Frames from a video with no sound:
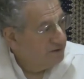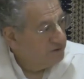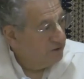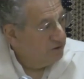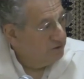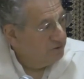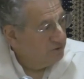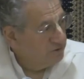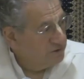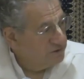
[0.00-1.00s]
So
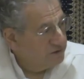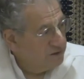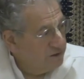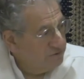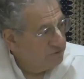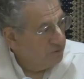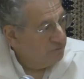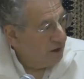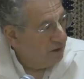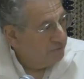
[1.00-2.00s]
Krishna leaves
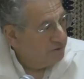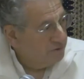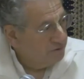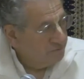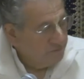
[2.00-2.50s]
Vrindavan,